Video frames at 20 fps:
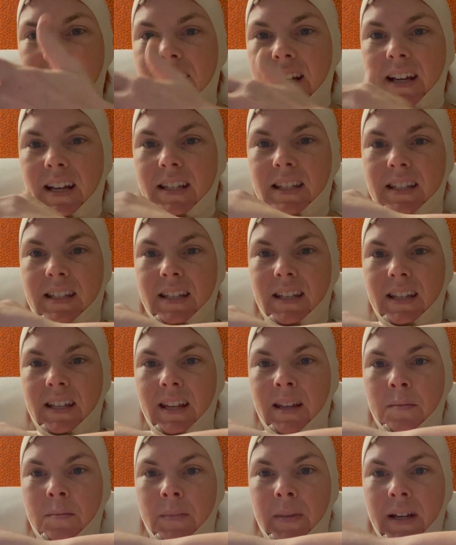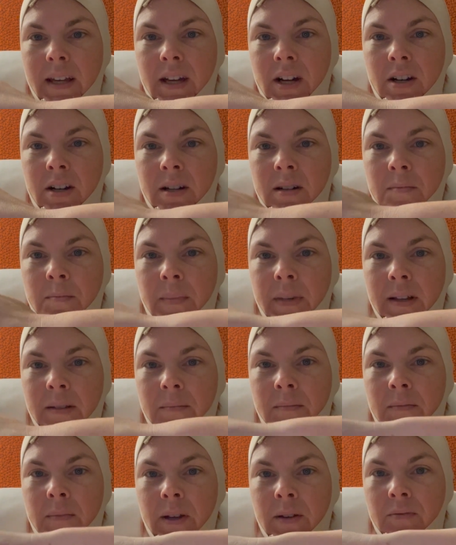I see it in my arm, my,
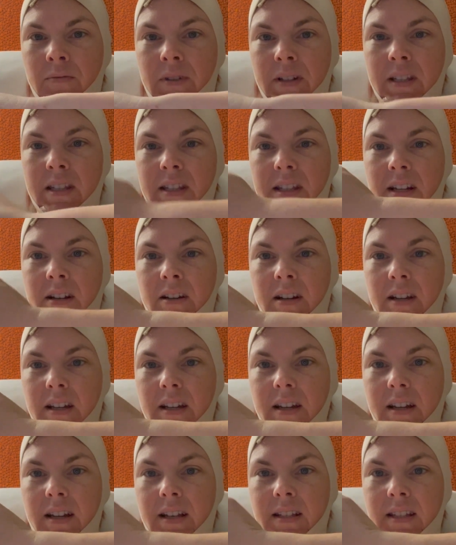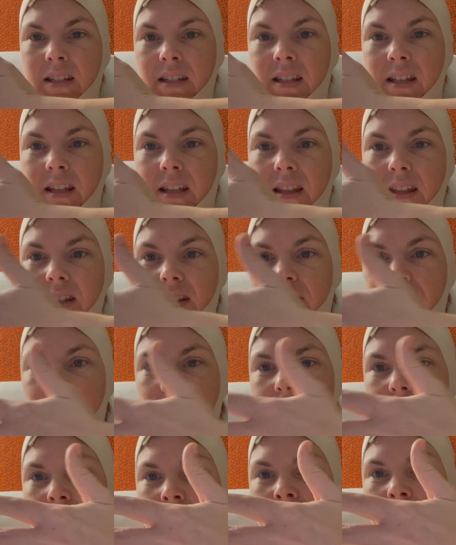my wrist area. I see the
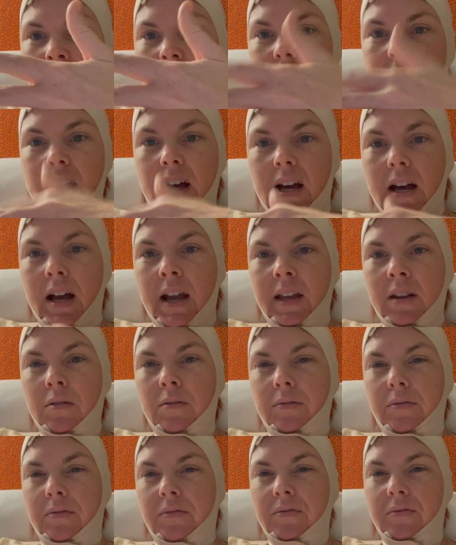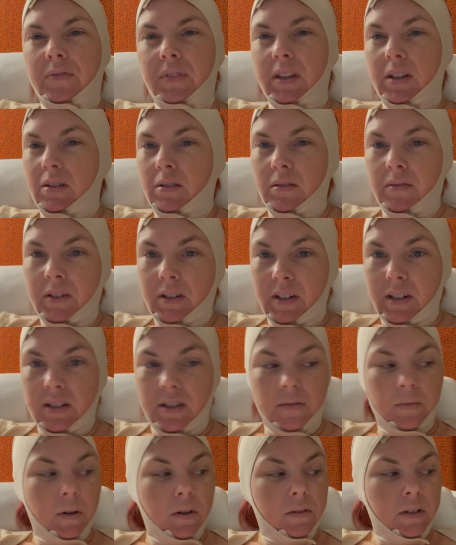swelling. I don't feel very
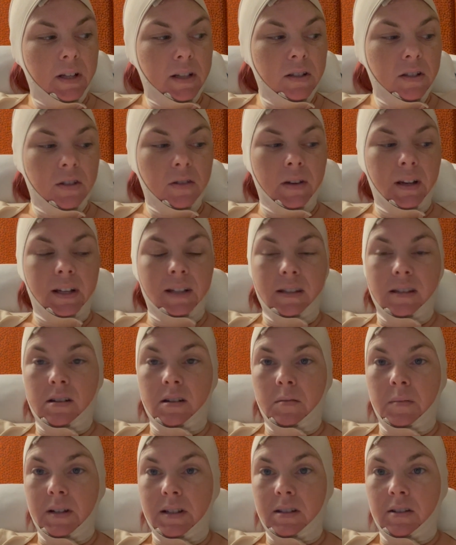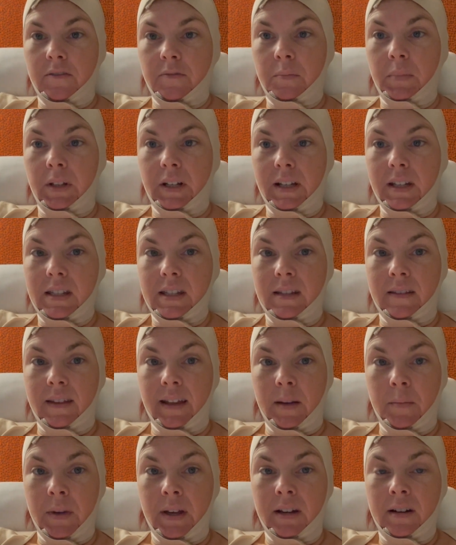swollen, so I consider myself blessed in
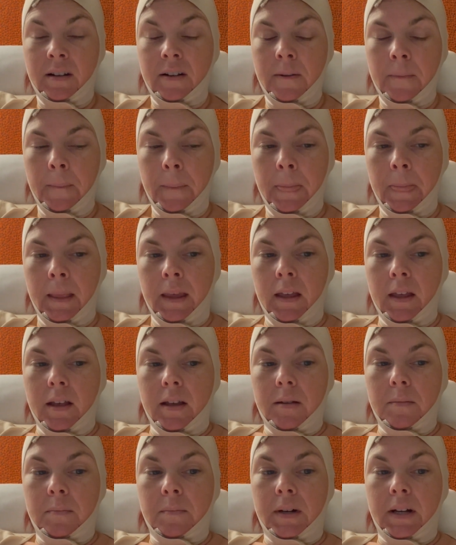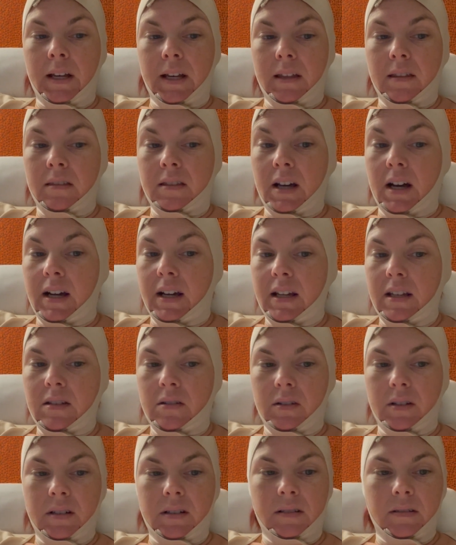that manner. My thighs
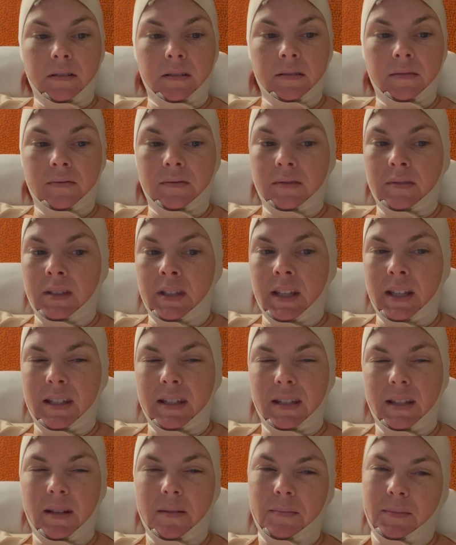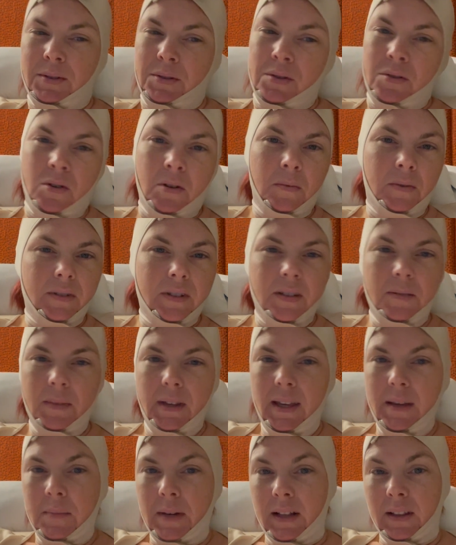are, they seem normal to
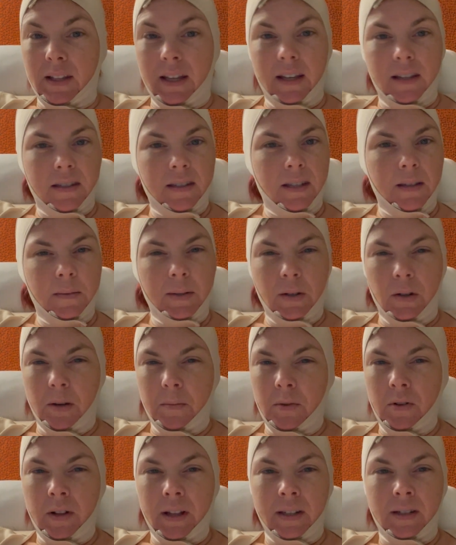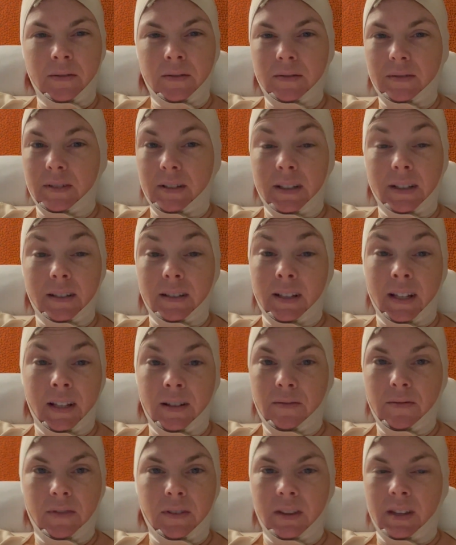me. My legs seem normal. I don't, I
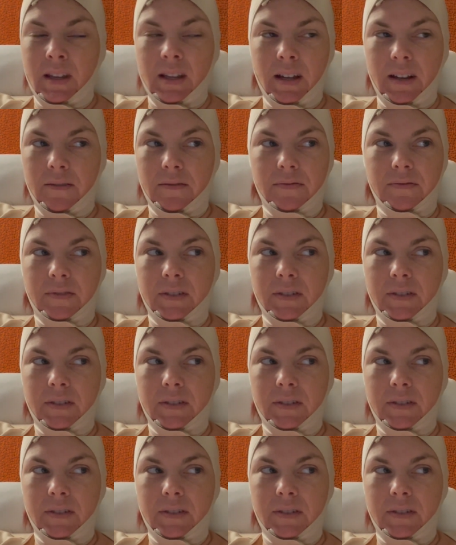don't think I've